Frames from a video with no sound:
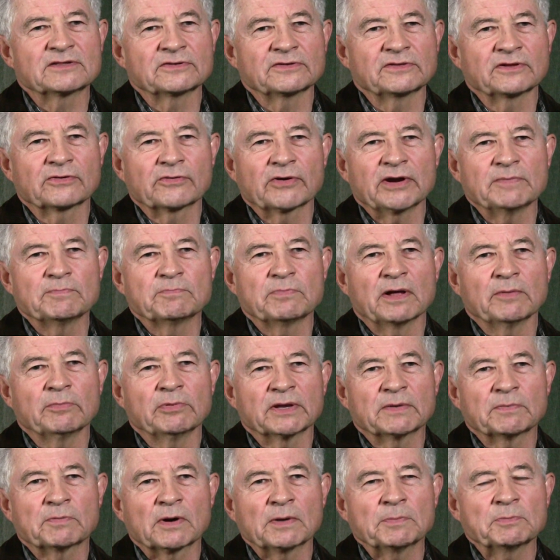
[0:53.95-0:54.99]
to the great
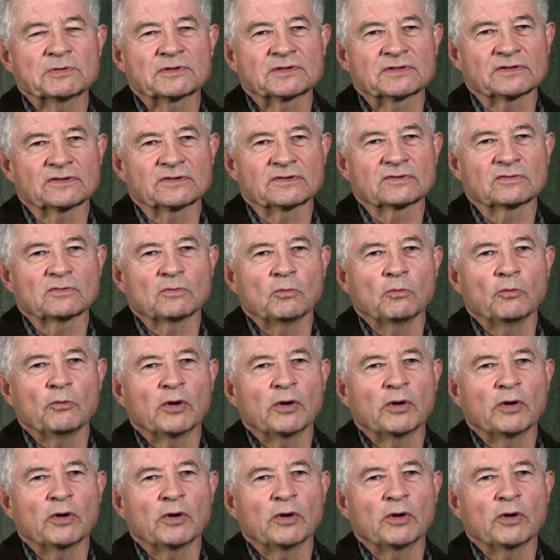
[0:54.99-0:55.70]
public purposes,